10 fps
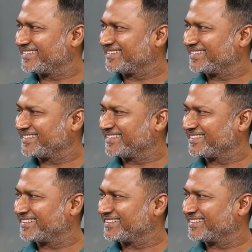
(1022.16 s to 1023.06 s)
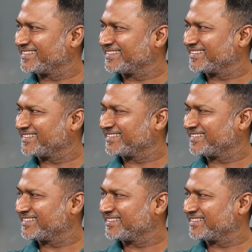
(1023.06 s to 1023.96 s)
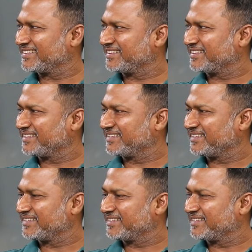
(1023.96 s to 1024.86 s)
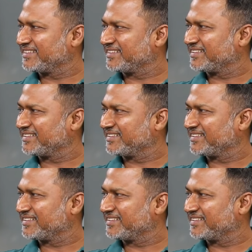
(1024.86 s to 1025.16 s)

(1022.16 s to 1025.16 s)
This person isn't speaking.